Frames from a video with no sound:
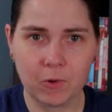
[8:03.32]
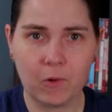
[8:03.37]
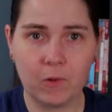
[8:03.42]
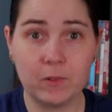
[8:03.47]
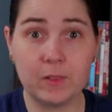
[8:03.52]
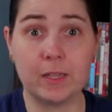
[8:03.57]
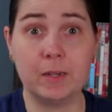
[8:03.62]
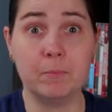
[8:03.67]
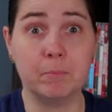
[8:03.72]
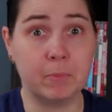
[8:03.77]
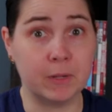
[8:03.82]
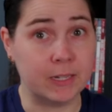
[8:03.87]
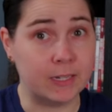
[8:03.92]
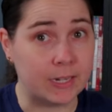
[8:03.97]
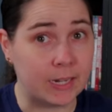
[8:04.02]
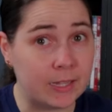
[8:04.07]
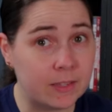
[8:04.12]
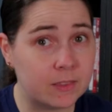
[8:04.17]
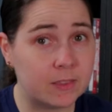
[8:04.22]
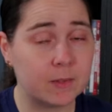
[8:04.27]
role in
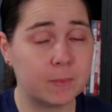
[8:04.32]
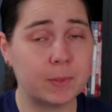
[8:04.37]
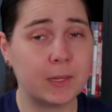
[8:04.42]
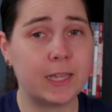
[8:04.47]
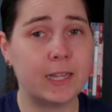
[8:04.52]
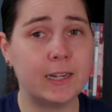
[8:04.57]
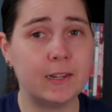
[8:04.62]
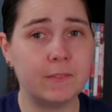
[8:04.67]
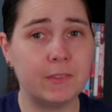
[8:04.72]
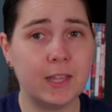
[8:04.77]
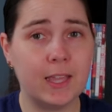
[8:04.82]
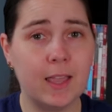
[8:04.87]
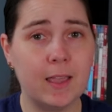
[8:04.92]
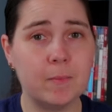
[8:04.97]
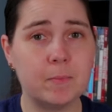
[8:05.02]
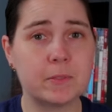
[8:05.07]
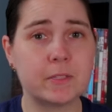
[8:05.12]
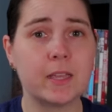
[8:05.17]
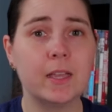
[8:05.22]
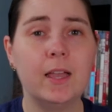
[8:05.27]
Beneath the Planet of the
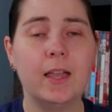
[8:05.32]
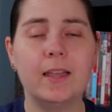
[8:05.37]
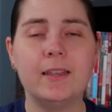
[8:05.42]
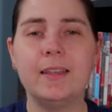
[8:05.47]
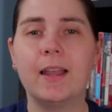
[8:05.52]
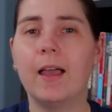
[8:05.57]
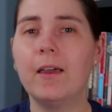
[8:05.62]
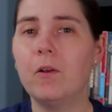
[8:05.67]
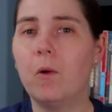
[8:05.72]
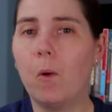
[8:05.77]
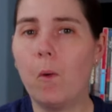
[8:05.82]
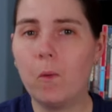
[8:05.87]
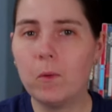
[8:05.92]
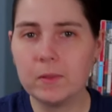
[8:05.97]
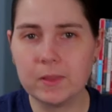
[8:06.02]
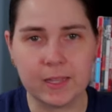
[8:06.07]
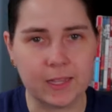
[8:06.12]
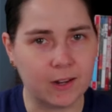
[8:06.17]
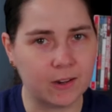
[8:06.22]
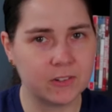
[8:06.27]
Apes, not
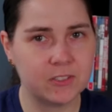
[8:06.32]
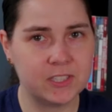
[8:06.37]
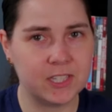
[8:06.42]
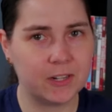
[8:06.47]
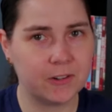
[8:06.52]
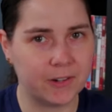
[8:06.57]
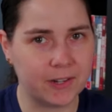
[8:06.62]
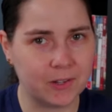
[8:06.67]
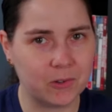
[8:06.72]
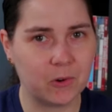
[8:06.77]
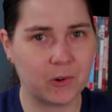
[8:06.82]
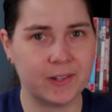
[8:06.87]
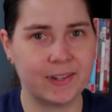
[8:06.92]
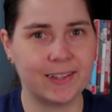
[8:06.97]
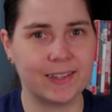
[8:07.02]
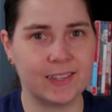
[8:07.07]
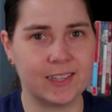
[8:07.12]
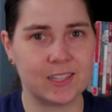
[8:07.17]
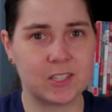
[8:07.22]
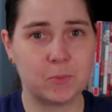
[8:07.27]
only are Zira and
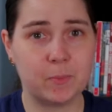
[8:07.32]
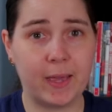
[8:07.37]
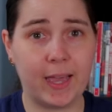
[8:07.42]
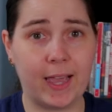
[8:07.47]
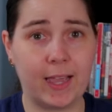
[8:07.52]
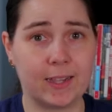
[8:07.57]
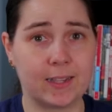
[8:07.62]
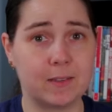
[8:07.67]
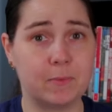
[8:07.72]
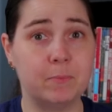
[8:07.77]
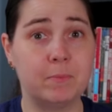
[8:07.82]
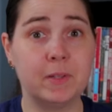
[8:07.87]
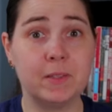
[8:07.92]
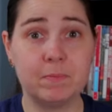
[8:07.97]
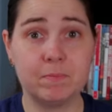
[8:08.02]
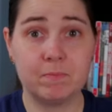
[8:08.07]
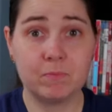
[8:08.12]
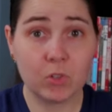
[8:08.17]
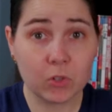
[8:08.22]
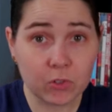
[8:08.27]
Cornelius back,
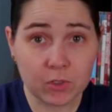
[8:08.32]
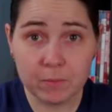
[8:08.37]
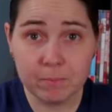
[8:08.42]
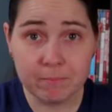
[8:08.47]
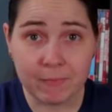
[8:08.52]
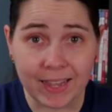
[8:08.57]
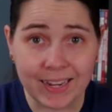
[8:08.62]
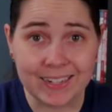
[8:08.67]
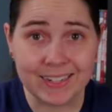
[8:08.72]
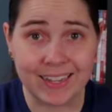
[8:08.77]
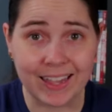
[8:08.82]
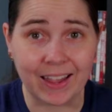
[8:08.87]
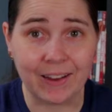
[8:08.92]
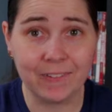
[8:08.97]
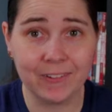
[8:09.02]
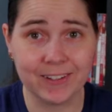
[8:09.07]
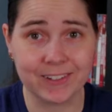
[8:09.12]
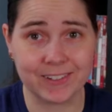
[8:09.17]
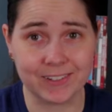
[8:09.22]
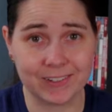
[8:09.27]
but they're the main
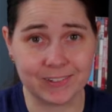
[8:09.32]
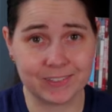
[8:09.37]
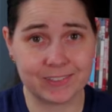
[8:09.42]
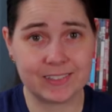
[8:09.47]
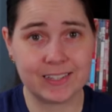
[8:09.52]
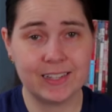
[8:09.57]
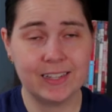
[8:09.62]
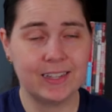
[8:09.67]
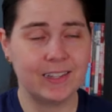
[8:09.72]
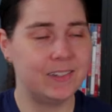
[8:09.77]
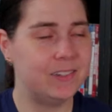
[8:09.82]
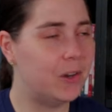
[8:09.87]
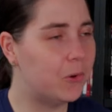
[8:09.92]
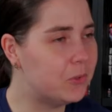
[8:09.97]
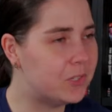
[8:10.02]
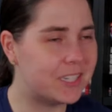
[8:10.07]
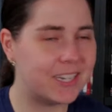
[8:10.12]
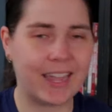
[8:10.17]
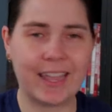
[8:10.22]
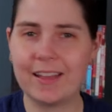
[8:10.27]
characters.
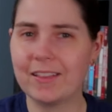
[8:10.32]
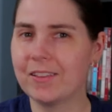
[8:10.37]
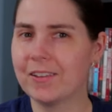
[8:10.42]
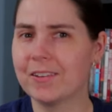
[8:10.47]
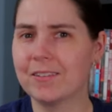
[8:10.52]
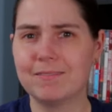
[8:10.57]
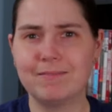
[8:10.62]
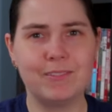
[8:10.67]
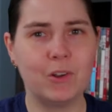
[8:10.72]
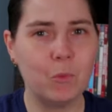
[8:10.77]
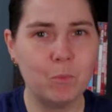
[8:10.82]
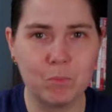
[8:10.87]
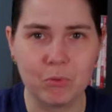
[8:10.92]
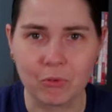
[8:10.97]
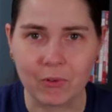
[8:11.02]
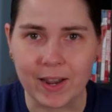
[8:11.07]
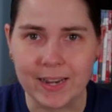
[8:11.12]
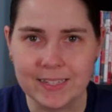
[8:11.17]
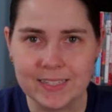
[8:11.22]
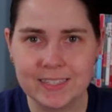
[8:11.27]
No Taylor, no
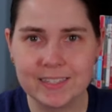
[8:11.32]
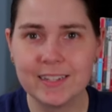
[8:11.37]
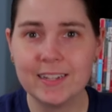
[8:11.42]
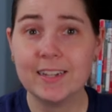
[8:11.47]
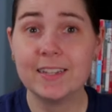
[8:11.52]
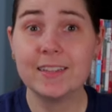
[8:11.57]
Brent,